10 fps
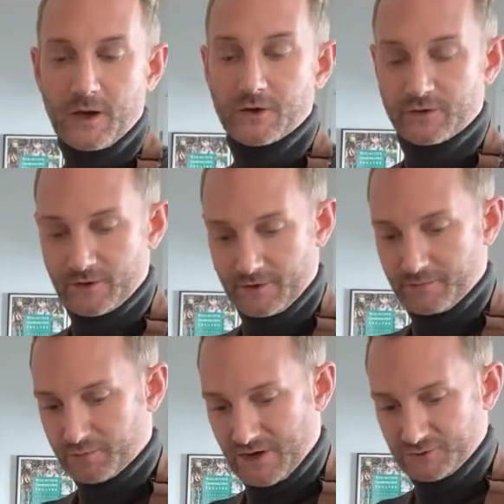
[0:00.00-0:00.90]
the
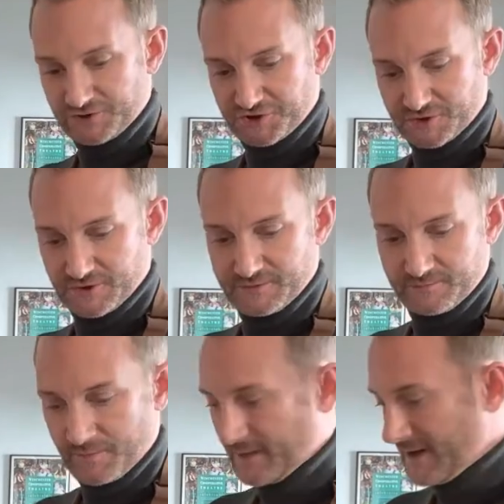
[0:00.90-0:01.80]
brown sugar,
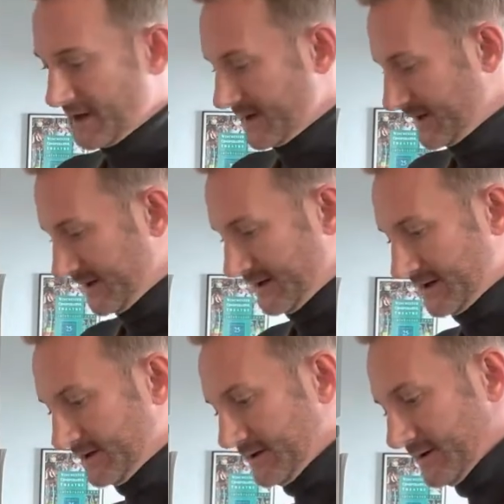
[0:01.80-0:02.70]

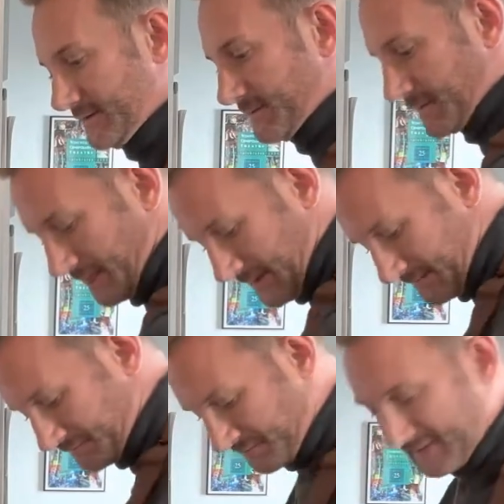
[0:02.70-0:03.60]
and
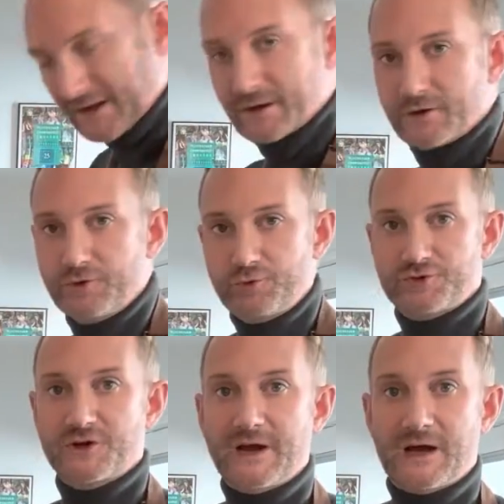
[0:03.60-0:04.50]

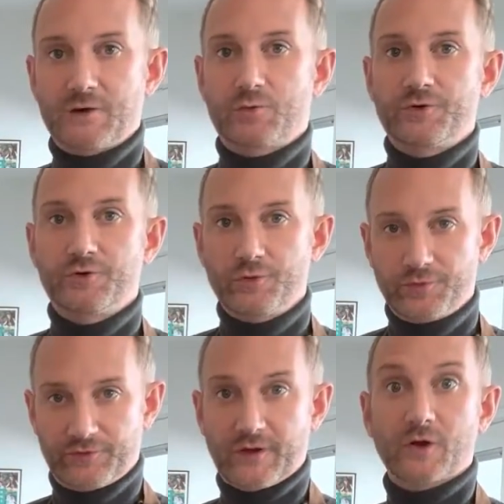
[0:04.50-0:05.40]
usually I would
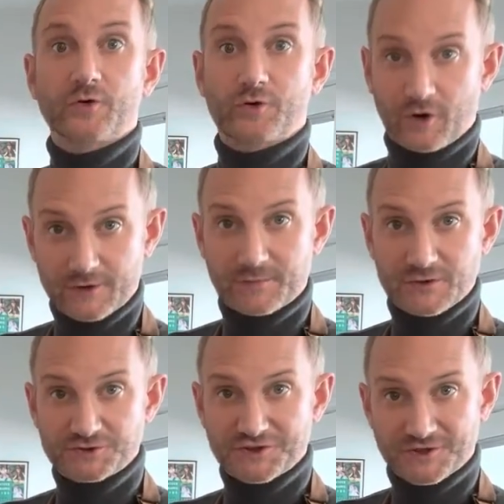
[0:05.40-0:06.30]
use dark brown
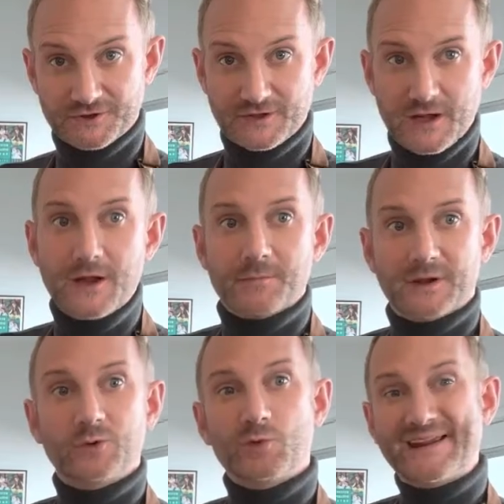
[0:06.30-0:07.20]
sugar,
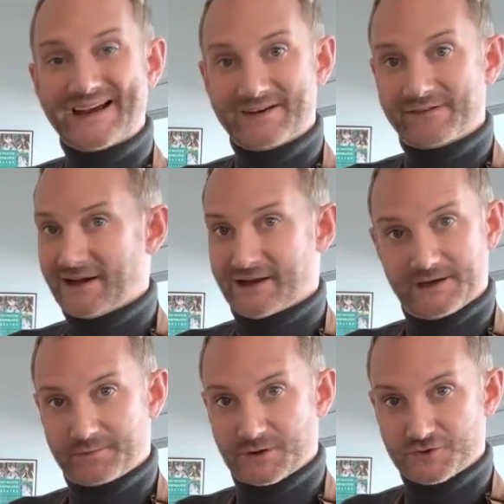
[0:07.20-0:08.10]
but we have
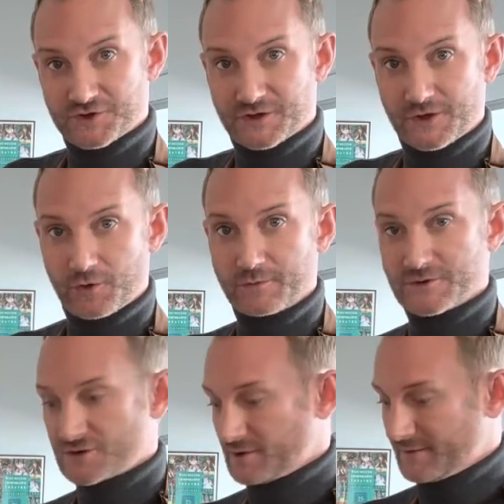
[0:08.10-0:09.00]
light brown sugar at home,
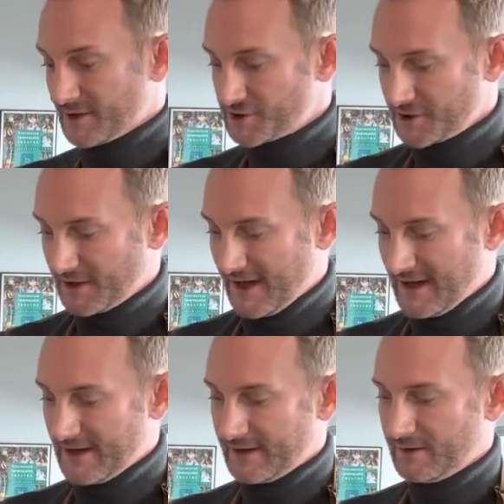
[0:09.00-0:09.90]
so I'm actually going to
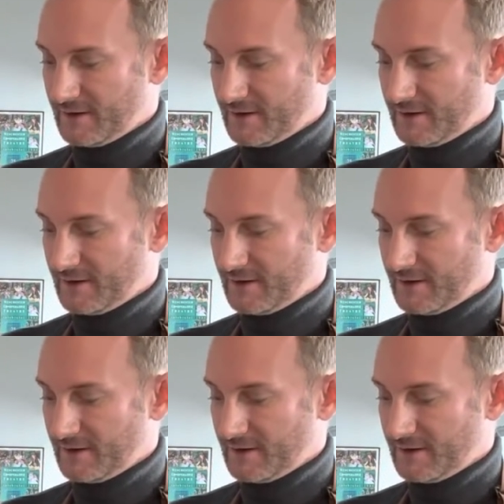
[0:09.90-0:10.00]
add